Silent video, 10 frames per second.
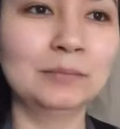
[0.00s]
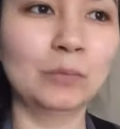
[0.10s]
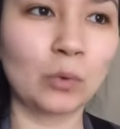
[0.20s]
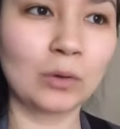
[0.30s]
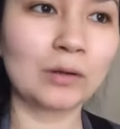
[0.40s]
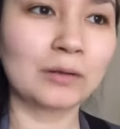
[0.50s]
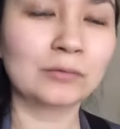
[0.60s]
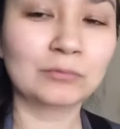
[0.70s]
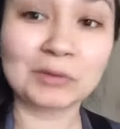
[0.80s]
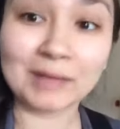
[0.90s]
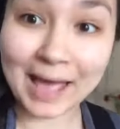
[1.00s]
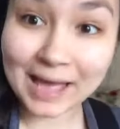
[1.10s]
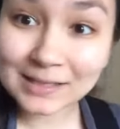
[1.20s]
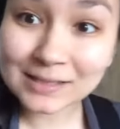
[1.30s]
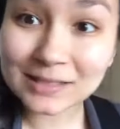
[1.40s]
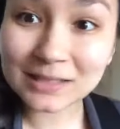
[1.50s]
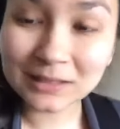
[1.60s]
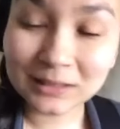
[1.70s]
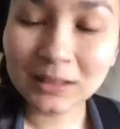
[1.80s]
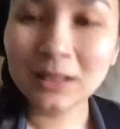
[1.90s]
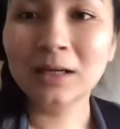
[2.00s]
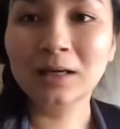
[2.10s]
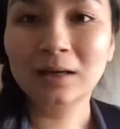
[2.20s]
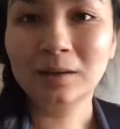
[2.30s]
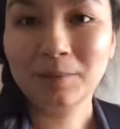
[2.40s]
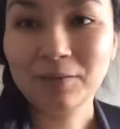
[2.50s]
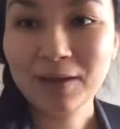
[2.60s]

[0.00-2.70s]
more relaxed about